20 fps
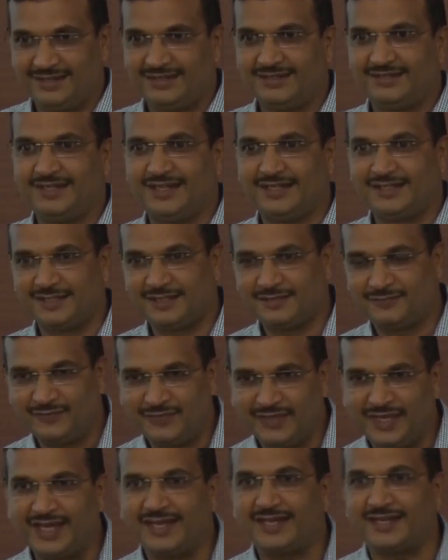that is
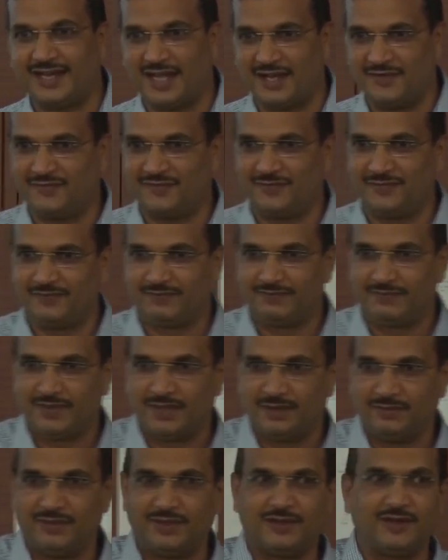fear life?
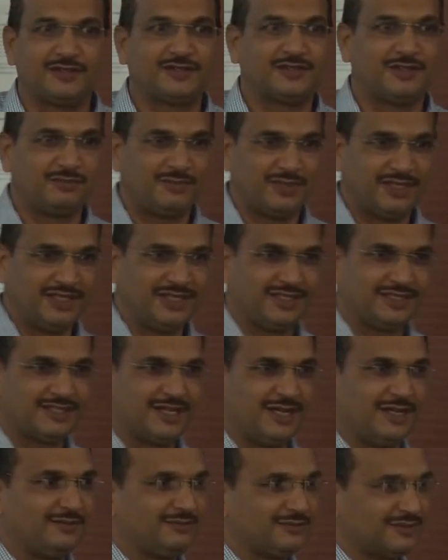Because somebody
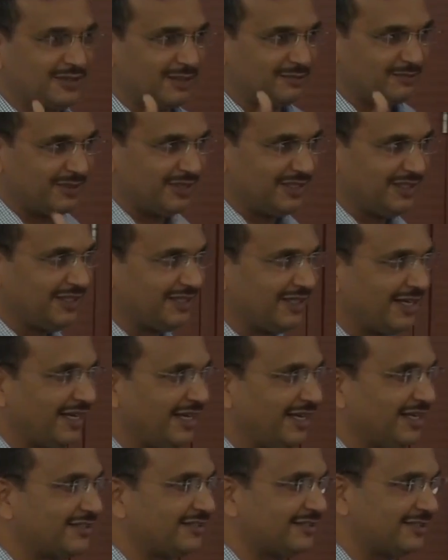comes, somebody
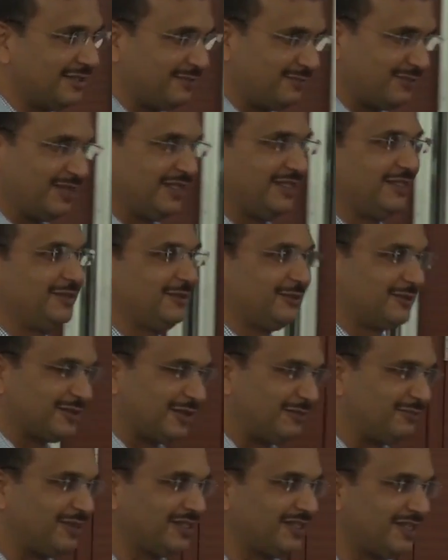raids, somebody do
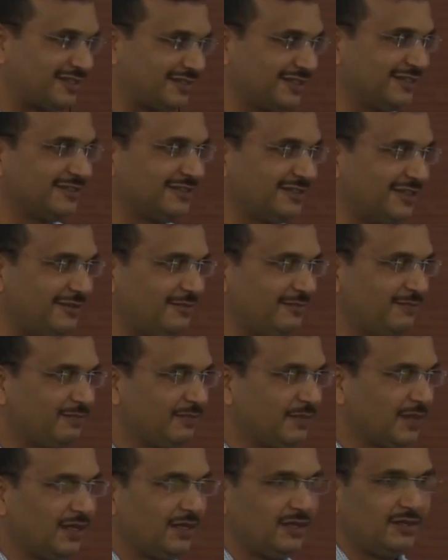some other things.
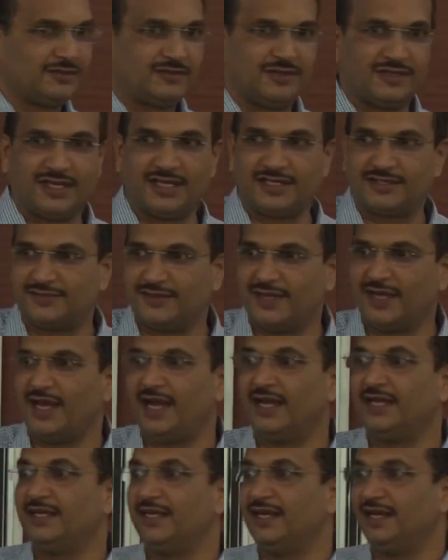So that's why
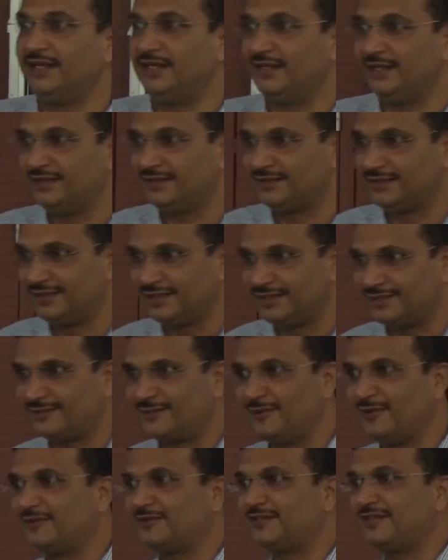I
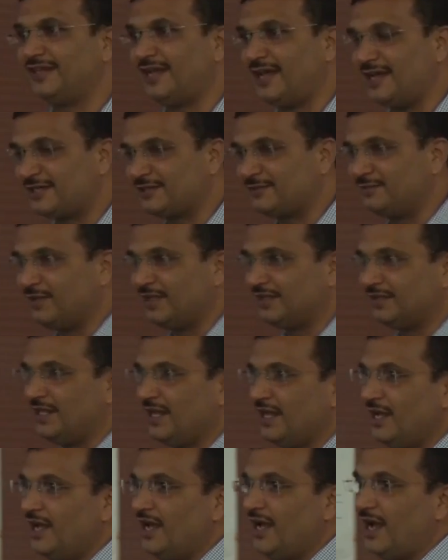disclosed last month,
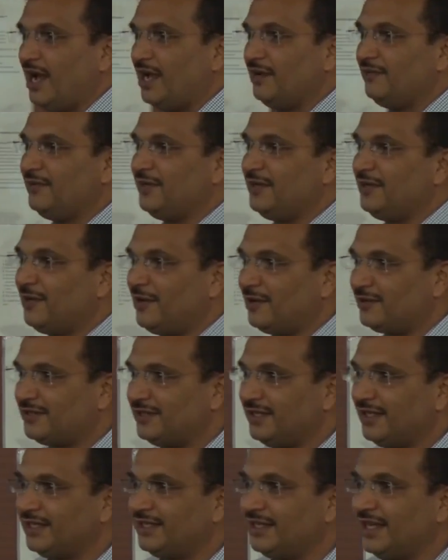I will not
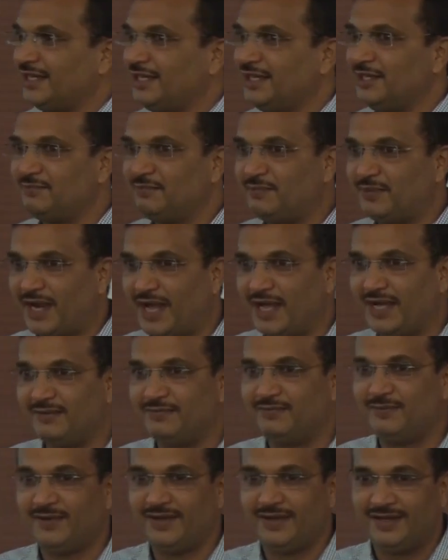take any bribe
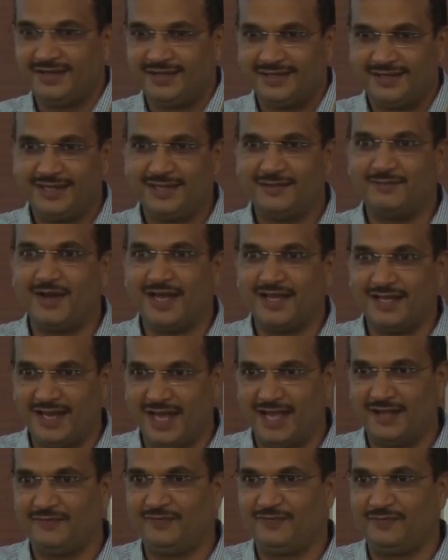in my life.